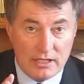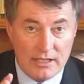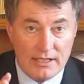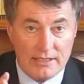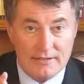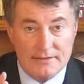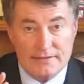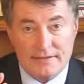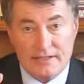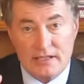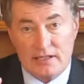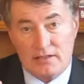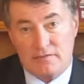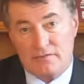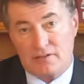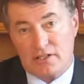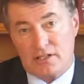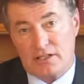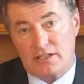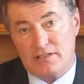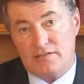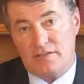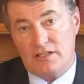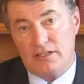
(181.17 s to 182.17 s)
instead of a
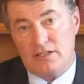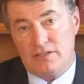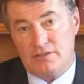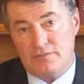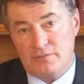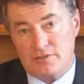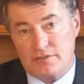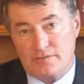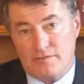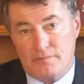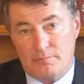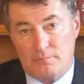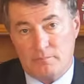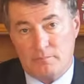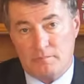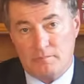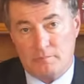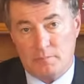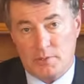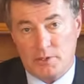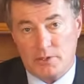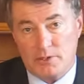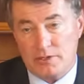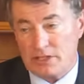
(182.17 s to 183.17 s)
continuous
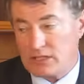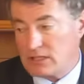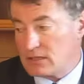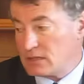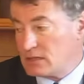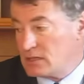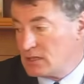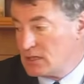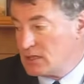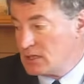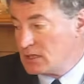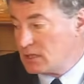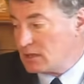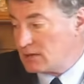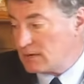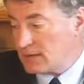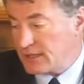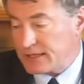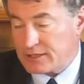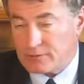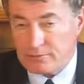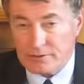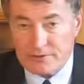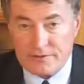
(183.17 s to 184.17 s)
burning
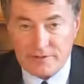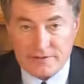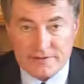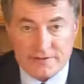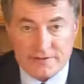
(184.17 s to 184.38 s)
like with the